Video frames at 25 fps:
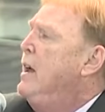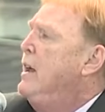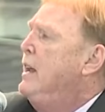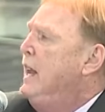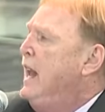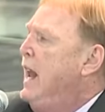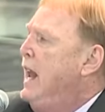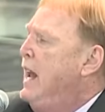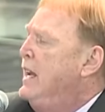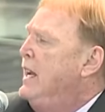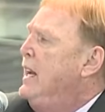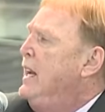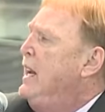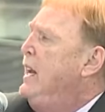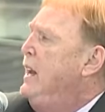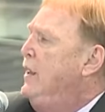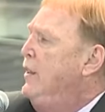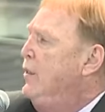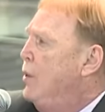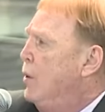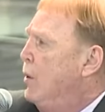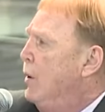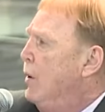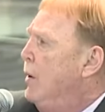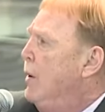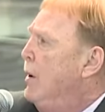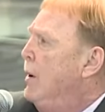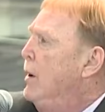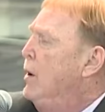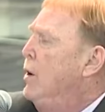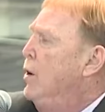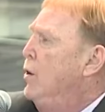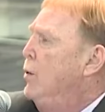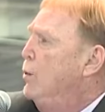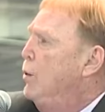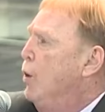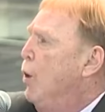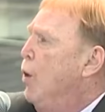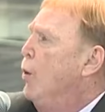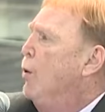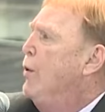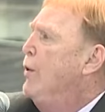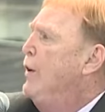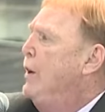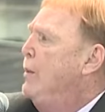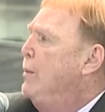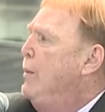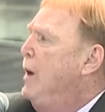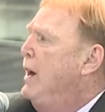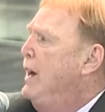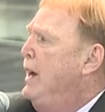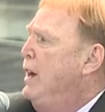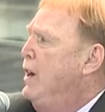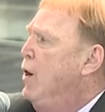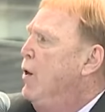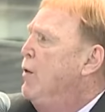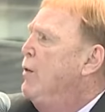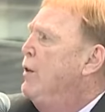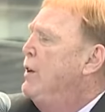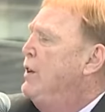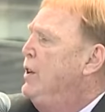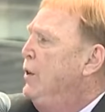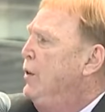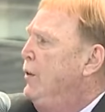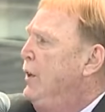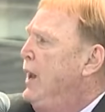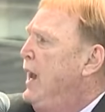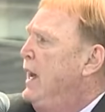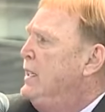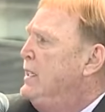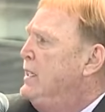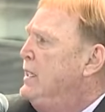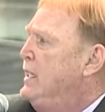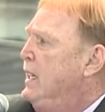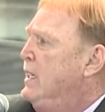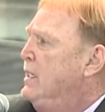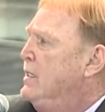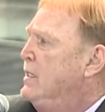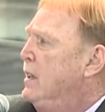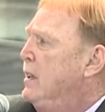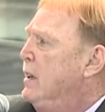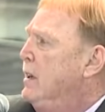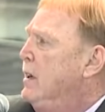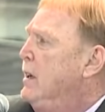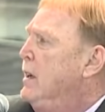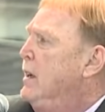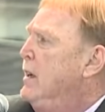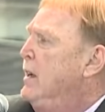can either roll their money over till next season.